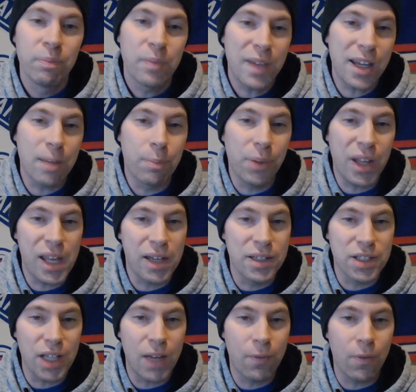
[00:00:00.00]
He had Blais on
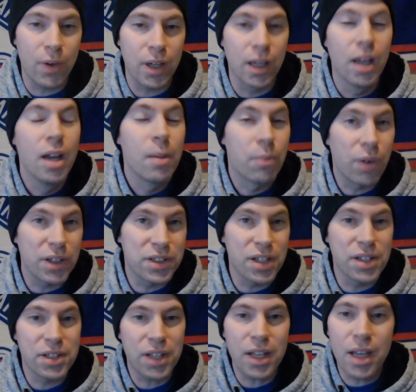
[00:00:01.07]
his left wing,
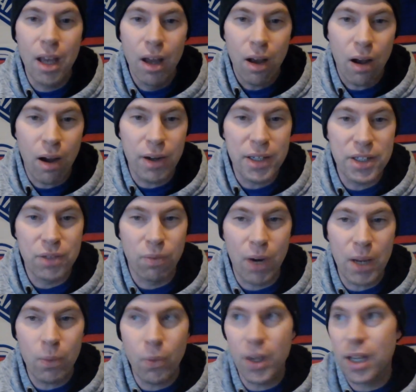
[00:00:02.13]
Brodzinski on his
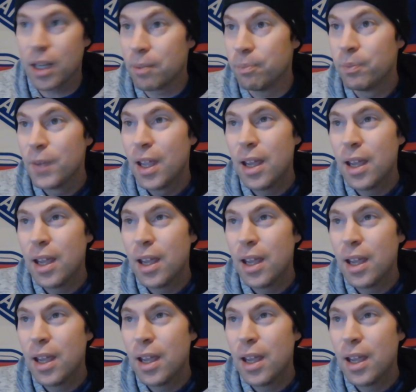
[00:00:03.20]
right wing, and,